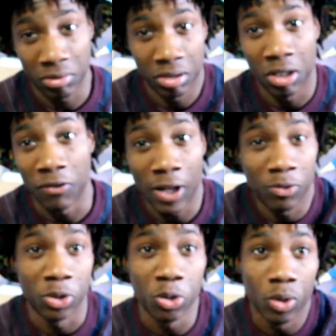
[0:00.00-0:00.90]
if that's
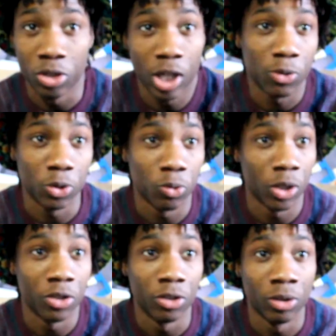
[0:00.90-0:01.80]
what you want to do, that's what you
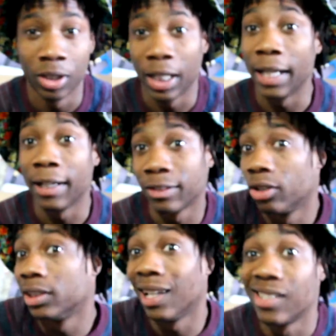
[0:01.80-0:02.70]
want to do. As
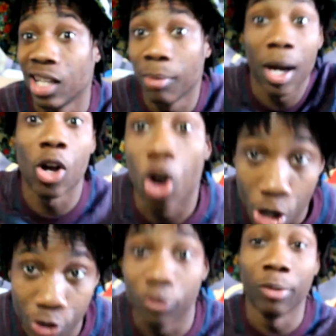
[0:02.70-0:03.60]
long as he ain't stealing my
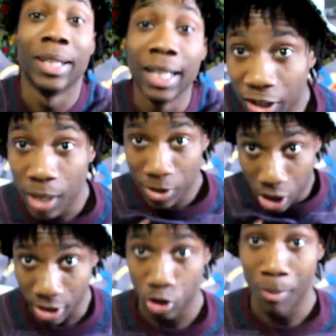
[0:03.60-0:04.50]
cards, you feel me? If he comes to
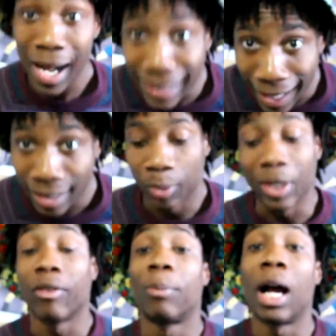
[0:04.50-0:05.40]
try to steal my deck, then we
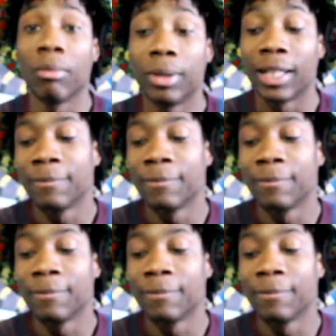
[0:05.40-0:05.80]
have a problem again.